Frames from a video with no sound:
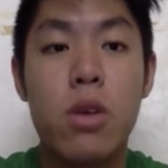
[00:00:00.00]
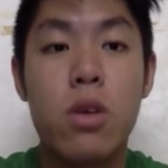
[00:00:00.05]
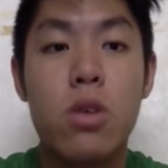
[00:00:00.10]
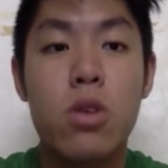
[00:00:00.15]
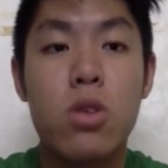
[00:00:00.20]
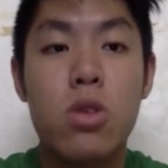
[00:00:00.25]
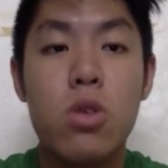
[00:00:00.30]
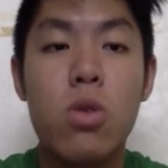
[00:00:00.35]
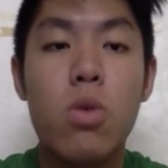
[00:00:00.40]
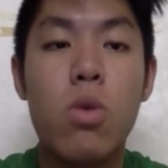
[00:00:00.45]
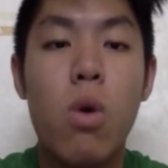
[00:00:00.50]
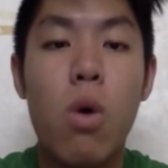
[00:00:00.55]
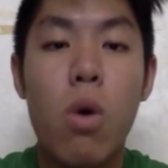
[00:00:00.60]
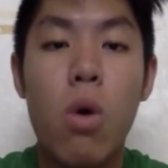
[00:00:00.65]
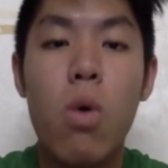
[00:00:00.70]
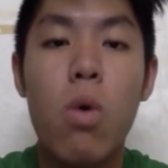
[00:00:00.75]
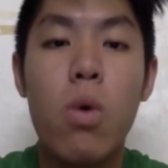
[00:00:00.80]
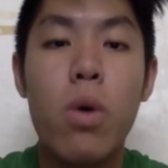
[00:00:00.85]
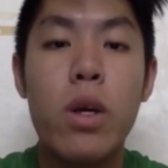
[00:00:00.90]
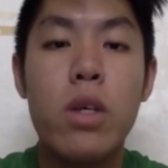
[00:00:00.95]
So
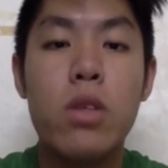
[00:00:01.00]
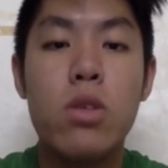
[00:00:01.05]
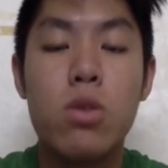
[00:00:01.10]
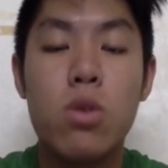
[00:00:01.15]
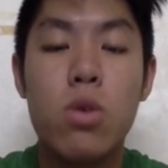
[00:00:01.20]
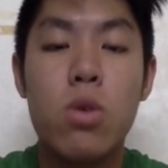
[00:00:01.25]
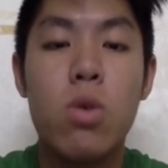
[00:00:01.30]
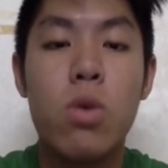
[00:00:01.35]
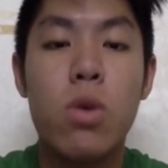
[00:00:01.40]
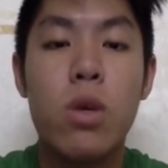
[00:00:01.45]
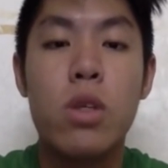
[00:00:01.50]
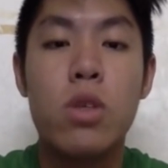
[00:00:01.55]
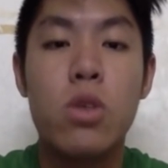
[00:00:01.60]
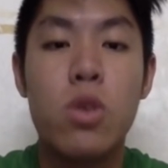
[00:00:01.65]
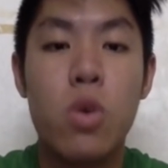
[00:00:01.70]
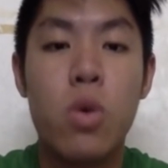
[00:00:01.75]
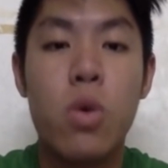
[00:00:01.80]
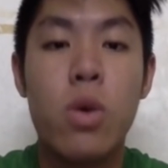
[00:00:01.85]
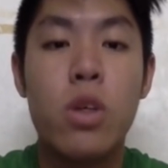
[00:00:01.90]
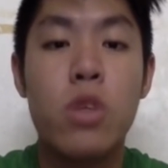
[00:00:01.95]
always
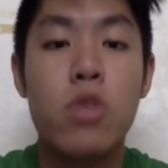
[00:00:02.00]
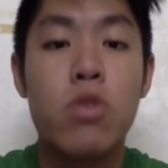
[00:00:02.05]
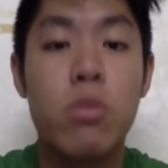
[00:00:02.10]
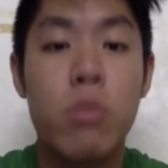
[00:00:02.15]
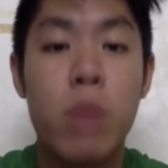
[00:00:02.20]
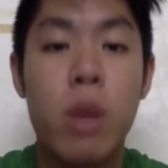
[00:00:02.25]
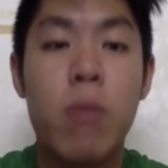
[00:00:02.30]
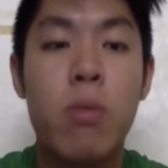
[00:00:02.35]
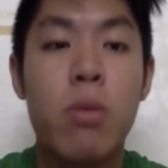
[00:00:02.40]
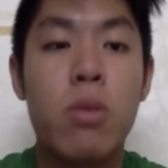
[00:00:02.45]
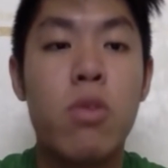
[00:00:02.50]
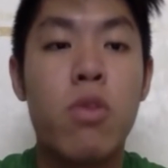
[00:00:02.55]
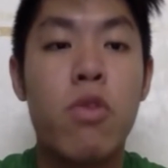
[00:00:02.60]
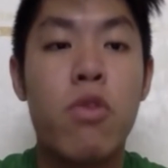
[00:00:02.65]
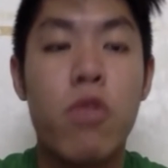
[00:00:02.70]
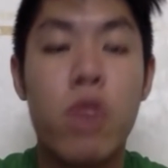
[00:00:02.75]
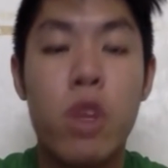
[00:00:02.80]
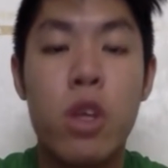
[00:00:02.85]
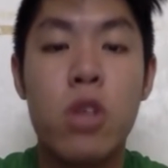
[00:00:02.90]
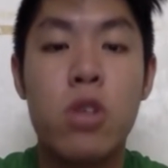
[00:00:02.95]
remember to
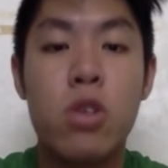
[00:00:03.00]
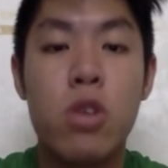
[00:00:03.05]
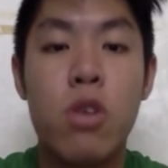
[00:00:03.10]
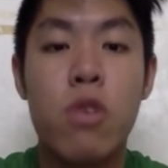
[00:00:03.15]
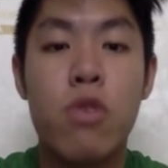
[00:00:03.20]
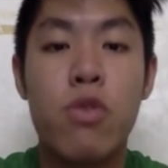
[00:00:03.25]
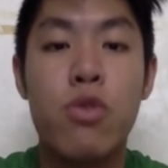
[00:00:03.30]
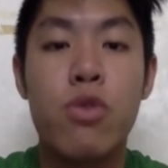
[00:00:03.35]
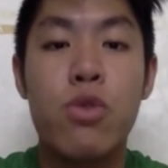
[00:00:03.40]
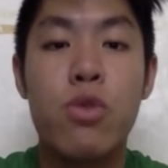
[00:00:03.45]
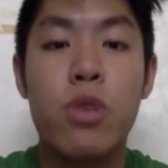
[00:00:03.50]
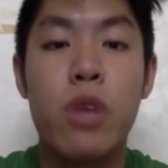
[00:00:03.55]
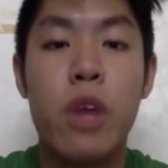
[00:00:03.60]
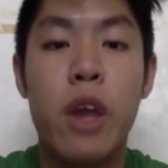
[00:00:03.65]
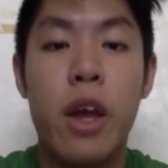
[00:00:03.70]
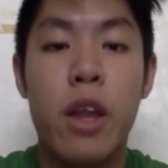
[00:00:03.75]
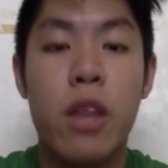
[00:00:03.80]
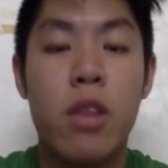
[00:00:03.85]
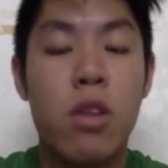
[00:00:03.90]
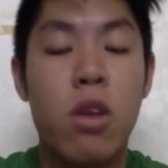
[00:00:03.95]
finish your food
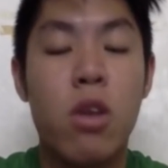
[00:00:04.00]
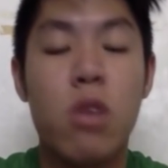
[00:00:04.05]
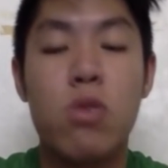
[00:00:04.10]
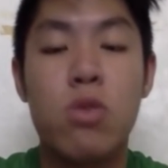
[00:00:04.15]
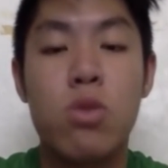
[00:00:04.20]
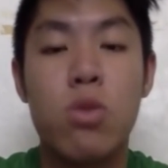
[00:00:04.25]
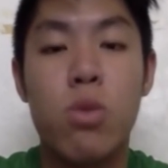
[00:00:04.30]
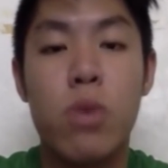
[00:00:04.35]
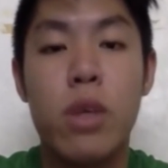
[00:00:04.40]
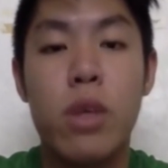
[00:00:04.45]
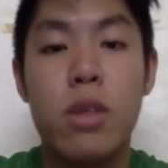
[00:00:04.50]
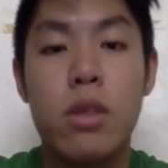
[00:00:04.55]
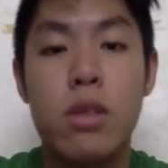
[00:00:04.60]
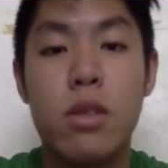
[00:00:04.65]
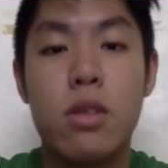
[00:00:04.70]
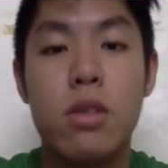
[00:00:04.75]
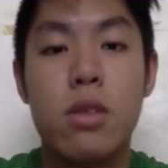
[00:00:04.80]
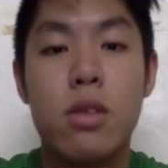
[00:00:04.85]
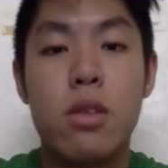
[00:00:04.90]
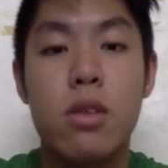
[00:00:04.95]
and not to waste
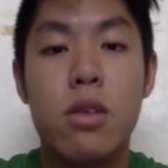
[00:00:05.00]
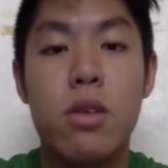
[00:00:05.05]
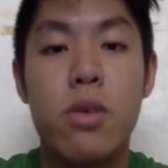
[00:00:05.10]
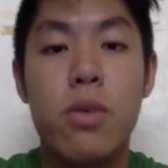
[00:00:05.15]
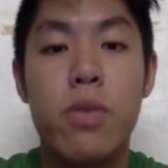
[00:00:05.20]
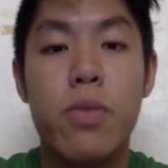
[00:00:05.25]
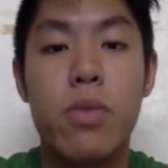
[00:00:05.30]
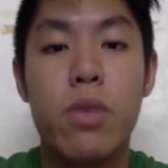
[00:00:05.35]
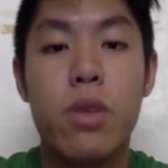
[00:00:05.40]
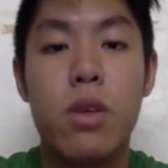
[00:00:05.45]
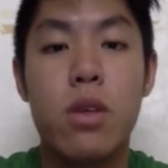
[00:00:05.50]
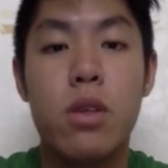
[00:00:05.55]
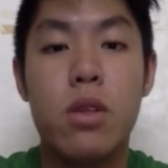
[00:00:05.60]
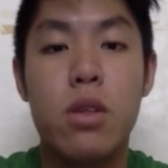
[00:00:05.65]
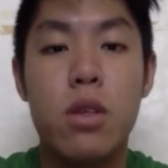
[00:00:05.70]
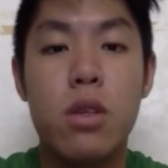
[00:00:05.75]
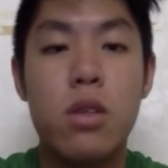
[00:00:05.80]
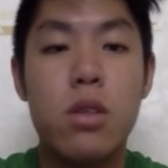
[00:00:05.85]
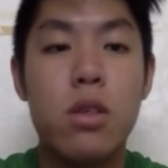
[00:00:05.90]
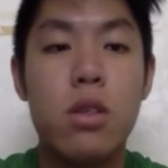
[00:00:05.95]
it.
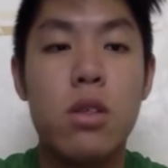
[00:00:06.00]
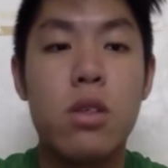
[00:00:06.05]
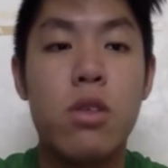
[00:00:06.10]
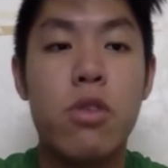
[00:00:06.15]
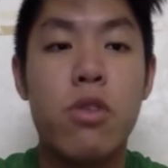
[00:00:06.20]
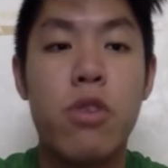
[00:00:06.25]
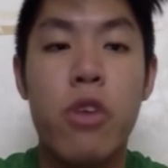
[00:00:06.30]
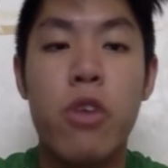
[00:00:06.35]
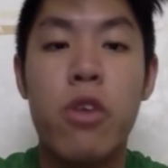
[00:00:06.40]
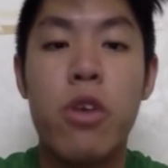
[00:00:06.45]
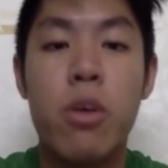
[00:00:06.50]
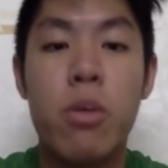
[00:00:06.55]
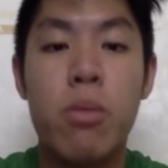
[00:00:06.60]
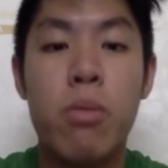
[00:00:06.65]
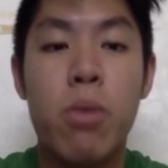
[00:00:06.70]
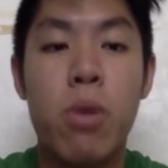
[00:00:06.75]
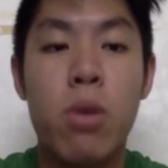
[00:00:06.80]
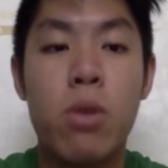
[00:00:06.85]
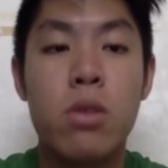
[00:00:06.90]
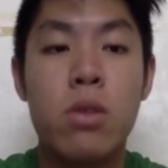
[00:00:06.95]
This is a very
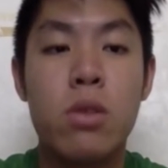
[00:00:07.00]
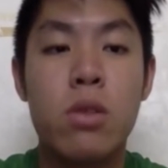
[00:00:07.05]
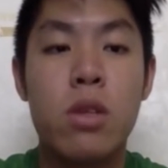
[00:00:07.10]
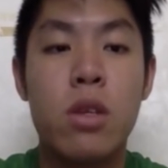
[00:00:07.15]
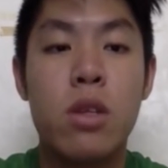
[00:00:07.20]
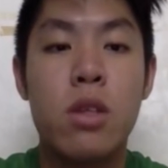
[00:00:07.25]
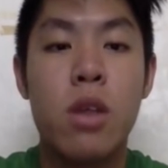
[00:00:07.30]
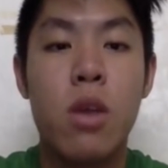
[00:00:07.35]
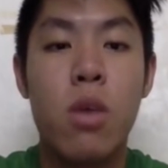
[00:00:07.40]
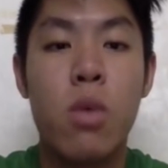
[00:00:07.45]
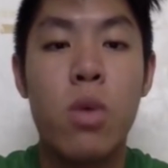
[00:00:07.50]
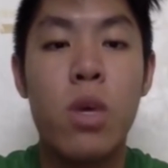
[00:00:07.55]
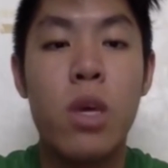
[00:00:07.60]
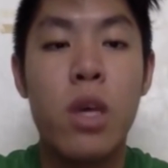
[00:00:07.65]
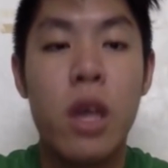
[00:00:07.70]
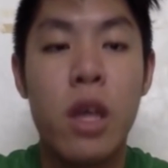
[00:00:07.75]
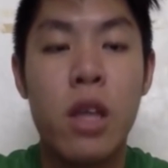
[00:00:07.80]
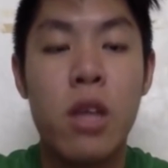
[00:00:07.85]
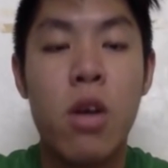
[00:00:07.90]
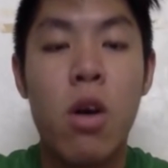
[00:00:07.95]
important thing that we
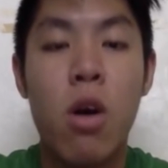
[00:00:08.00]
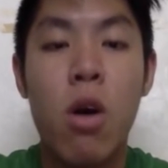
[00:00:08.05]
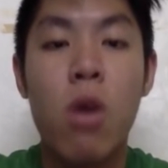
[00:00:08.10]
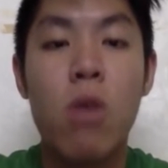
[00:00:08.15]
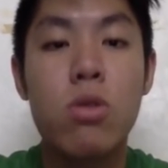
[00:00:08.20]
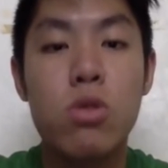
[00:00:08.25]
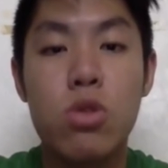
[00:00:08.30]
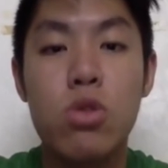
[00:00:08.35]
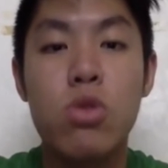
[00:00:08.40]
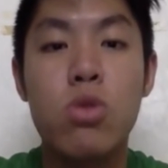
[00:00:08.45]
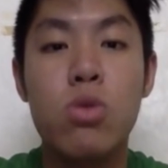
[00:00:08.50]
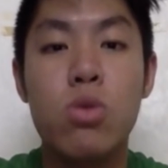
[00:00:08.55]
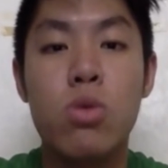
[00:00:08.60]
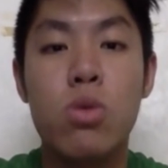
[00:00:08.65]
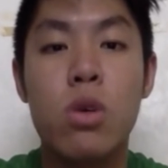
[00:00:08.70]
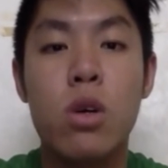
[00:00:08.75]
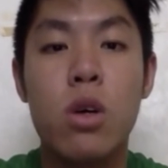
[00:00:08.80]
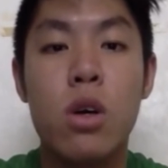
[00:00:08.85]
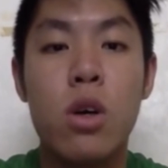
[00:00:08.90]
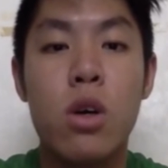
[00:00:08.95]
can all do
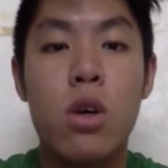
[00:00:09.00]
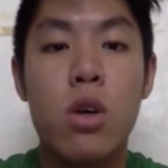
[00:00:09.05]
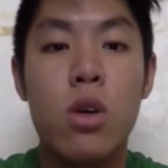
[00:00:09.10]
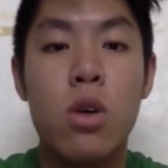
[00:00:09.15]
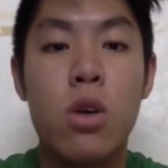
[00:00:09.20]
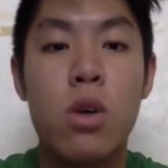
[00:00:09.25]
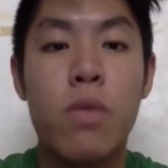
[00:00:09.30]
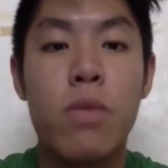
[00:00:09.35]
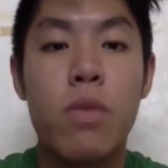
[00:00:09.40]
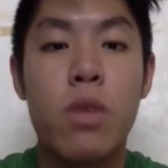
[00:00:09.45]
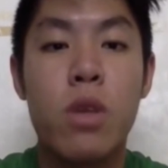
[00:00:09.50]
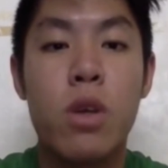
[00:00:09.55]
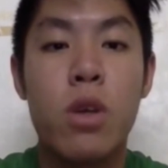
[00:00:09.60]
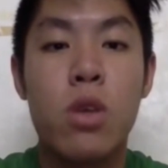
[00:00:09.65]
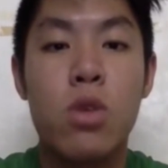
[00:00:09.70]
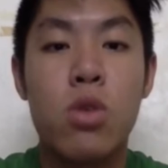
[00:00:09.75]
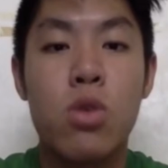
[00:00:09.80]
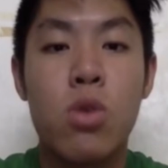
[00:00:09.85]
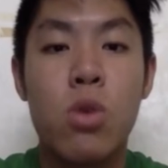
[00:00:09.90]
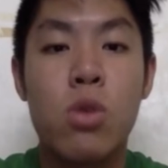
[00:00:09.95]

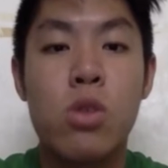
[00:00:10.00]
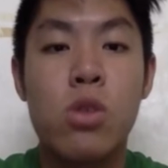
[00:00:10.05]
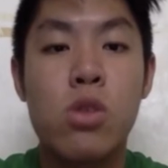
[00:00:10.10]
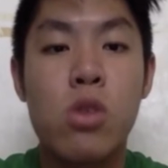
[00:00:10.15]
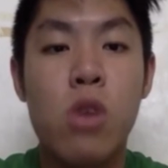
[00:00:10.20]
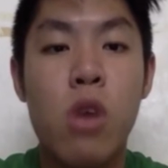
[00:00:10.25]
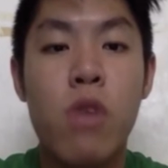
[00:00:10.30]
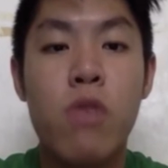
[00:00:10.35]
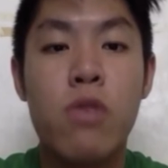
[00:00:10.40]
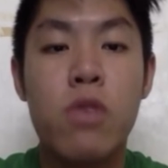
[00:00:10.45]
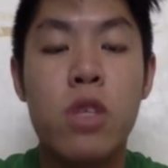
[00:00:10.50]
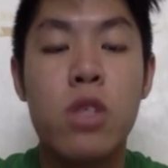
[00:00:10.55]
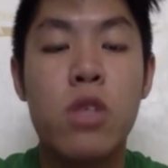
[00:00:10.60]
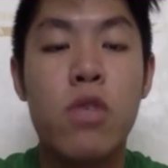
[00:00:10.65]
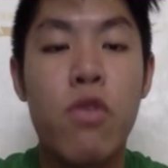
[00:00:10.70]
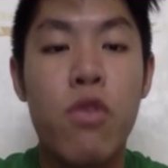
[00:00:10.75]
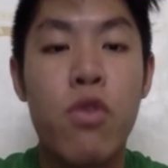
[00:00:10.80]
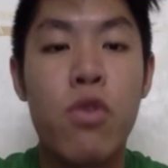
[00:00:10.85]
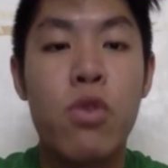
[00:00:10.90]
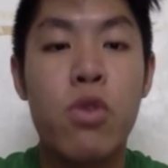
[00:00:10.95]
to solve this
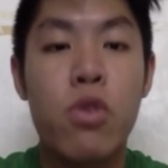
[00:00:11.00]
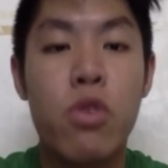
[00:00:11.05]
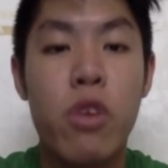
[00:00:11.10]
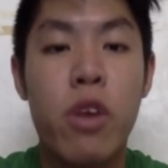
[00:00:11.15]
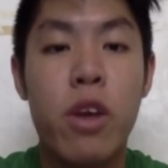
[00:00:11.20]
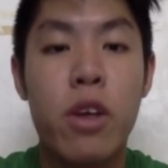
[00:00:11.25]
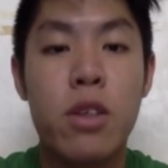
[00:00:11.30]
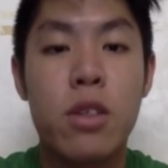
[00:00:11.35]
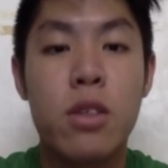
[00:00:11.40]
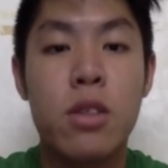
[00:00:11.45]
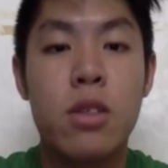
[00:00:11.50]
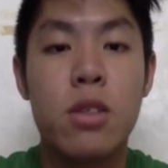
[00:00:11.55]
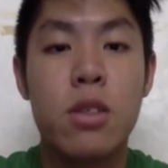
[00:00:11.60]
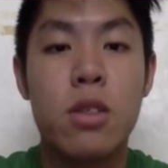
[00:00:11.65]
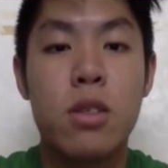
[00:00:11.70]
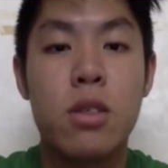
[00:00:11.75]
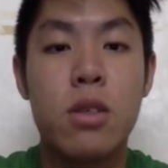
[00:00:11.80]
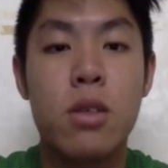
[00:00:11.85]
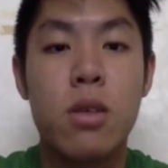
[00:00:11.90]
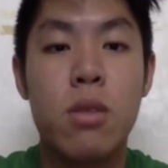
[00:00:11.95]
food crisis
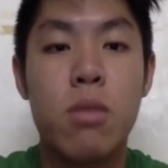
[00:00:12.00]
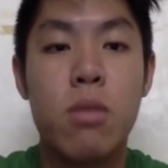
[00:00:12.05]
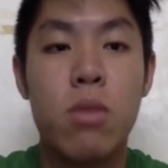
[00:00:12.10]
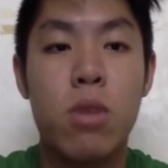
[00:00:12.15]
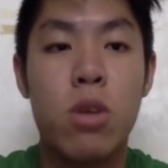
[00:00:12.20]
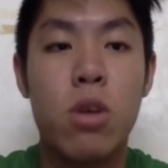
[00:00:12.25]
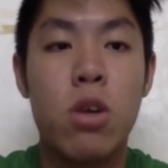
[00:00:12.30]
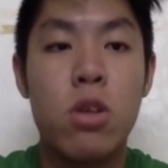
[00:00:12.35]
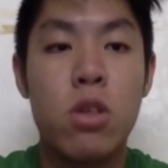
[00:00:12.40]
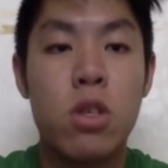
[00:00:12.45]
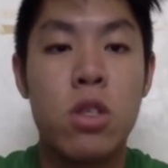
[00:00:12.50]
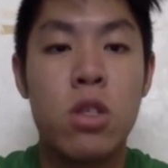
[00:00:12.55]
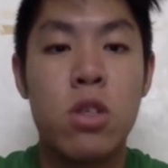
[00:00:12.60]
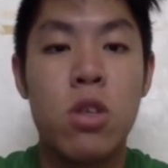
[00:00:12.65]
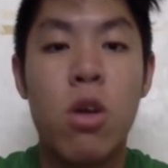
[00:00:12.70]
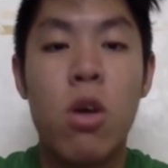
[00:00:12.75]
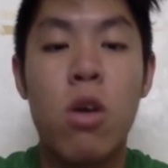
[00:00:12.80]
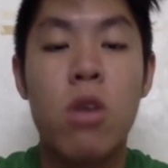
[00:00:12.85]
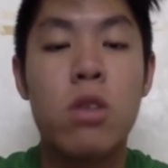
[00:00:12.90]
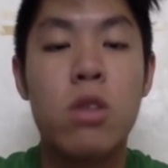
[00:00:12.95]
because it's
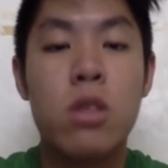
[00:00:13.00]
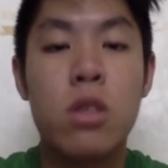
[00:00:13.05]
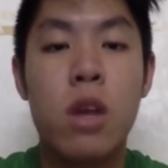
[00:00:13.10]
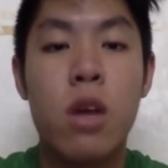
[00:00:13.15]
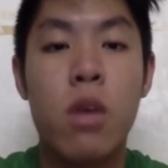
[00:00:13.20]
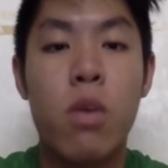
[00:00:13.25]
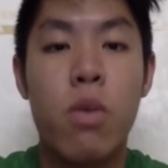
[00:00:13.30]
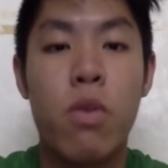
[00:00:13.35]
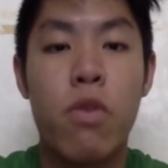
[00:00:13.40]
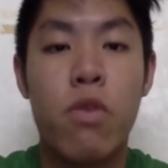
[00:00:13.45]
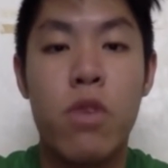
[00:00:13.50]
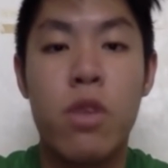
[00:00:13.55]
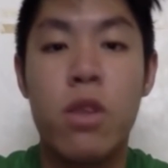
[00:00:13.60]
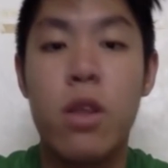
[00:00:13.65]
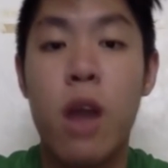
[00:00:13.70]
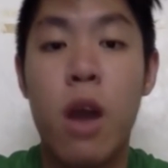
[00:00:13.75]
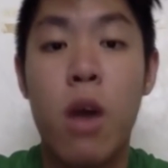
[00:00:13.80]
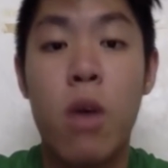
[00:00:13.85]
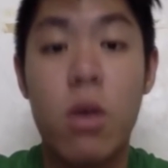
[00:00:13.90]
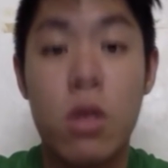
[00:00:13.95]
all start within
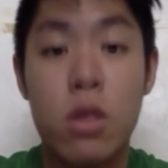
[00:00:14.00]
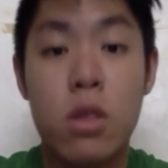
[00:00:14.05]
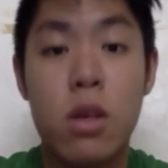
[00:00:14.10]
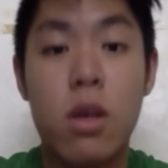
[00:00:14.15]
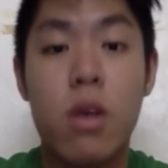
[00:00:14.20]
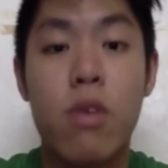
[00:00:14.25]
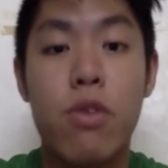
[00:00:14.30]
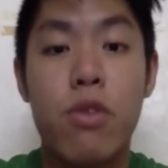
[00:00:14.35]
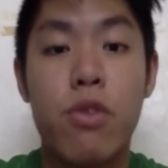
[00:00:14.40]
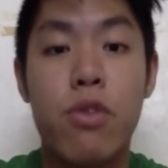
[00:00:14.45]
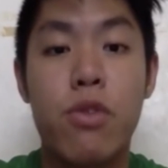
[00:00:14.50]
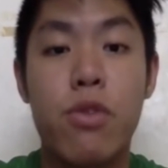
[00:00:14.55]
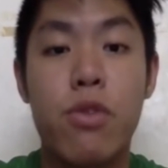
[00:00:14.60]
ourselves.